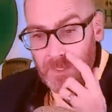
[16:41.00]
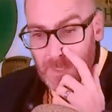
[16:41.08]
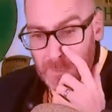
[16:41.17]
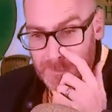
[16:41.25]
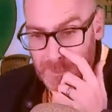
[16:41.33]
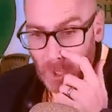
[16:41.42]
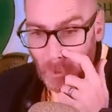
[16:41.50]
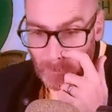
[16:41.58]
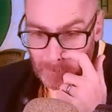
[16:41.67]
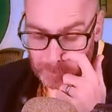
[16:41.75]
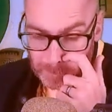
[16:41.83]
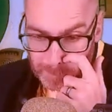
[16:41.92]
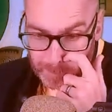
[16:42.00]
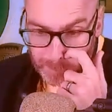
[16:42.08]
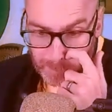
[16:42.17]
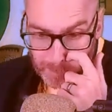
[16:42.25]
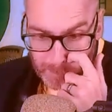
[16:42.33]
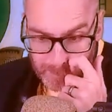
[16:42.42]
So
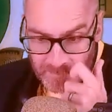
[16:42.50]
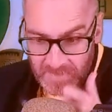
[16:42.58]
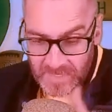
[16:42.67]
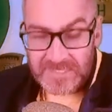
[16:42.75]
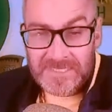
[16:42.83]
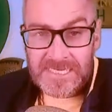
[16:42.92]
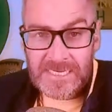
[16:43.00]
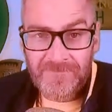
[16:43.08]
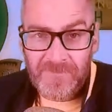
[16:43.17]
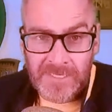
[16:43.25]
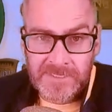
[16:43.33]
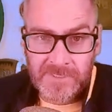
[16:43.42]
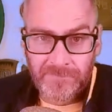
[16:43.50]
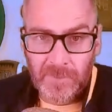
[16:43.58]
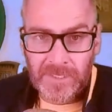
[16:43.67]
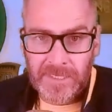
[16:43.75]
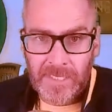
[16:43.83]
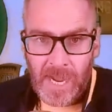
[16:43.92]

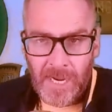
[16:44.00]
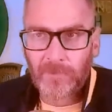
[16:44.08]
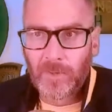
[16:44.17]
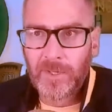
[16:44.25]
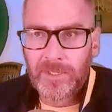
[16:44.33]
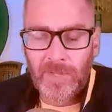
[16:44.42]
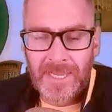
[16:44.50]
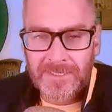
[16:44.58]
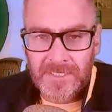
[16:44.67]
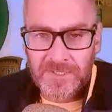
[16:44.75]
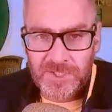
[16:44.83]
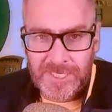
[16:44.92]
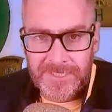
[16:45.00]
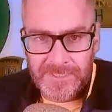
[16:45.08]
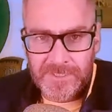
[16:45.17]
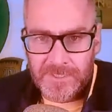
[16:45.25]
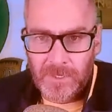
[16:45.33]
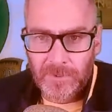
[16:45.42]
defensively, I really like the
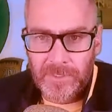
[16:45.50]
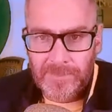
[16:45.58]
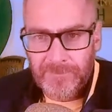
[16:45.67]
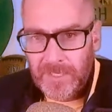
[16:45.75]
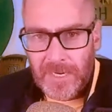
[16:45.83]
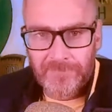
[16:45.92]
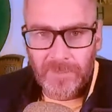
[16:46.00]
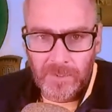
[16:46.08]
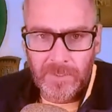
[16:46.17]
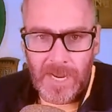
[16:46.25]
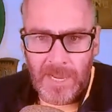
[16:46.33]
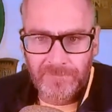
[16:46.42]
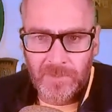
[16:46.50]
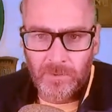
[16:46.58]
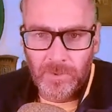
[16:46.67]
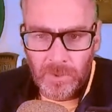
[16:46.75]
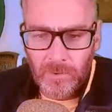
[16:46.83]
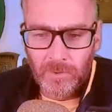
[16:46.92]
chances Notre Dame could have a good
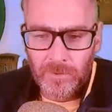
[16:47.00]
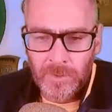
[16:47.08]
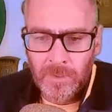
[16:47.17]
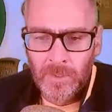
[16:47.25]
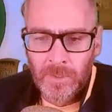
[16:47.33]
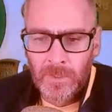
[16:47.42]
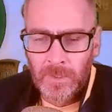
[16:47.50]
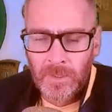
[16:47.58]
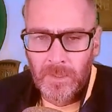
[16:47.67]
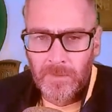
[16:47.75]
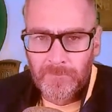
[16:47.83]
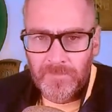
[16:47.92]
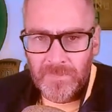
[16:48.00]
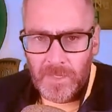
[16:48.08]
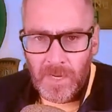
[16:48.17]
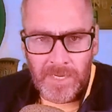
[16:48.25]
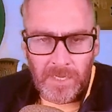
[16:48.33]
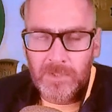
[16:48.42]
afternoon.
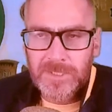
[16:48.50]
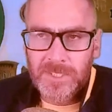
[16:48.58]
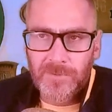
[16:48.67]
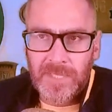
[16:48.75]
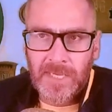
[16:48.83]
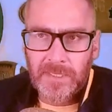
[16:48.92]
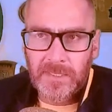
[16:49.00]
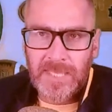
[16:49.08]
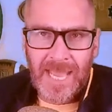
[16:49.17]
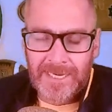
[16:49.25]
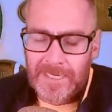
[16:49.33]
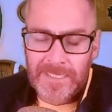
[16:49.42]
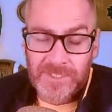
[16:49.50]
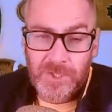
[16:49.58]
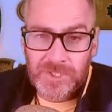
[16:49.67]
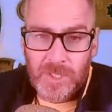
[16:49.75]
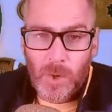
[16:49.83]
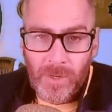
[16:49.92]
I also think that it's
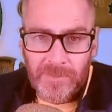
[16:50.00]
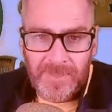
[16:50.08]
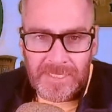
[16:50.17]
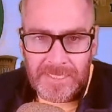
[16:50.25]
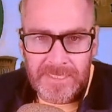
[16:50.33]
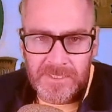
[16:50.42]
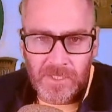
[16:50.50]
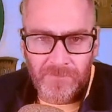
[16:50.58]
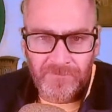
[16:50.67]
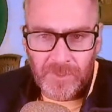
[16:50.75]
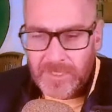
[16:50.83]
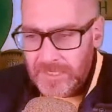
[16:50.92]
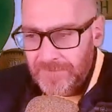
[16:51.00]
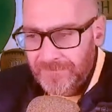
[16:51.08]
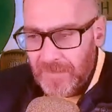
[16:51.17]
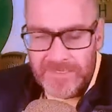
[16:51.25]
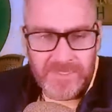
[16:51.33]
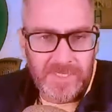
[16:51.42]
just going to be easier for the
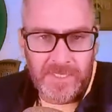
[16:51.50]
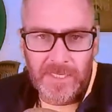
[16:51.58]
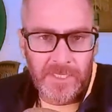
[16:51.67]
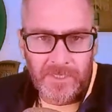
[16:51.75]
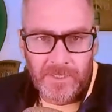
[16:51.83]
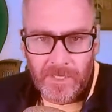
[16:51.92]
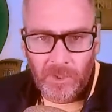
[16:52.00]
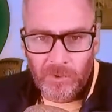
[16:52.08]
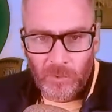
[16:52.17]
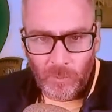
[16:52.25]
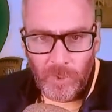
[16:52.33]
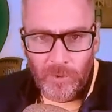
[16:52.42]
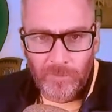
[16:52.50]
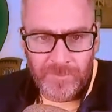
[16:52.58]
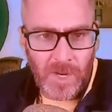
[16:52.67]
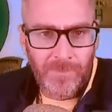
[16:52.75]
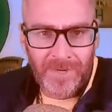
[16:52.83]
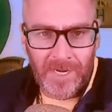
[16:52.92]
defense to get into their groove
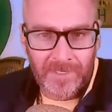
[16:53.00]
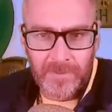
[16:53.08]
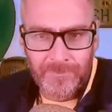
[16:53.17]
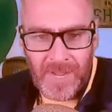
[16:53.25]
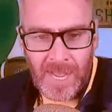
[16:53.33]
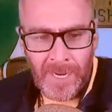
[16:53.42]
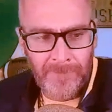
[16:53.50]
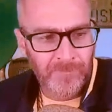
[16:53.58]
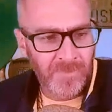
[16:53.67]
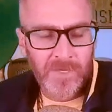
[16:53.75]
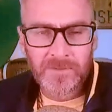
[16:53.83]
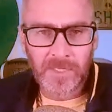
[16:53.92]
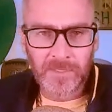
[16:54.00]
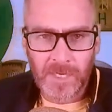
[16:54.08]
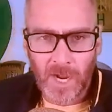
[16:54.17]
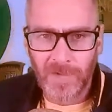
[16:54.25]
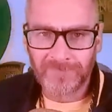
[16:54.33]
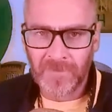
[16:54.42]
coming out of the bye than the
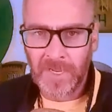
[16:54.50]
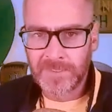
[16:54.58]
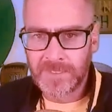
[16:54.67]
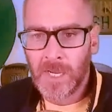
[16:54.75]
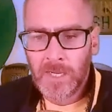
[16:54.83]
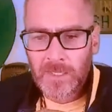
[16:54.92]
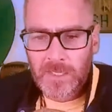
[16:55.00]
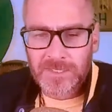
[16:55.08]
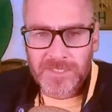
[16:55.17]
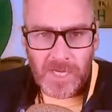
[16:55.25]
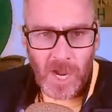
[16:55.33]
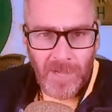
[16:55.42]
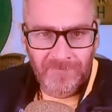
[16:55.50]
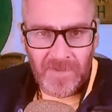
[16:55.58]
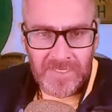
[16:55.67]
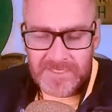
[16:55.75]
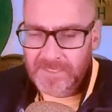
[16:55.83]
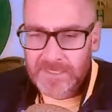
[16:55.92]
offense, because the
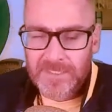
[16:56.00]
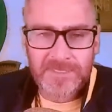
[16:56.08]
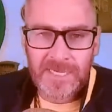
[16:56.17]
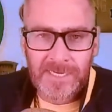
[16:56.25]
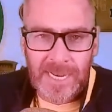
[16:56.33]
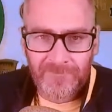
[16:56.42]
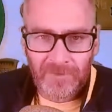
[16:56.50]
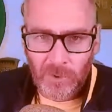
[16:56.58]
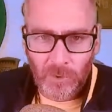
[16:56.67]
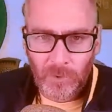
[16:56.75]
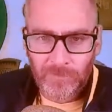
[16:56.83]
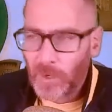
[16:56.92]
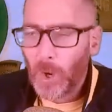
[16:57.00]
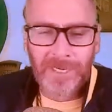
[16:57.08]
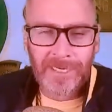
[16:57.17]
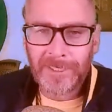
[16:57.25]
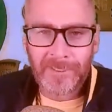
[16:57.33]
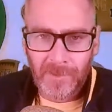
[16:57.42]
offense didn't have a groove going
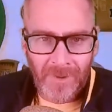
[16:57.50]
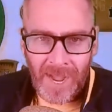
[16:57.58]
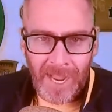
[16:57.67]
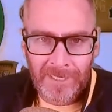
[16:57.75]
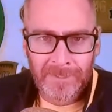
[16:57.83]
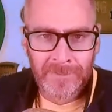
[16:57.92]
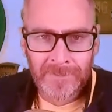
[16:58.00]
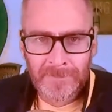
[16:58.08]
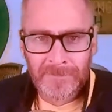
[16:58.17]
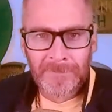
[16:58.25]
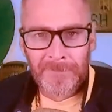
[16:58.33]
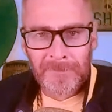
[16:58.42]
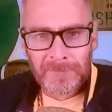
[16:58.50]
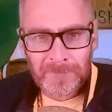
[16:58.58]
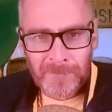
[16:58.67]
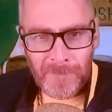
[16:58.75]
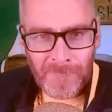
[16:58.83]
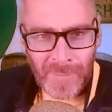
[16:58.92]
into the bye.
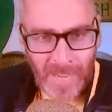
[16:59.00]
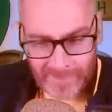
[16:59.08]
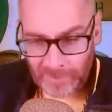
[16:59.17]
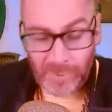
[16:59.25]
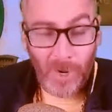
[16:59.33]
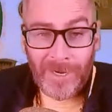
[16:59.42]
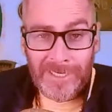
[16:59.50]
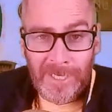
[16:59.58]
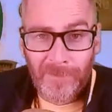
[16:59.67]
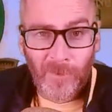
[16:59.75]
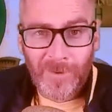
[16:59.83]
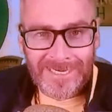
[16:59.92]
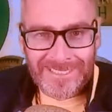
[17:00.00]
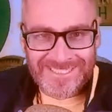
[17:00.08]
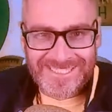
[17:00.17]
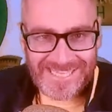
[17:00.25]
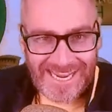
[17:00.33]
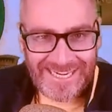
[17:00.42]
I don't know any other way to
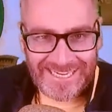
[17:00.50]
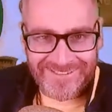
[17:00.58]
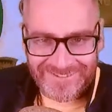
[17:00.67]
say it.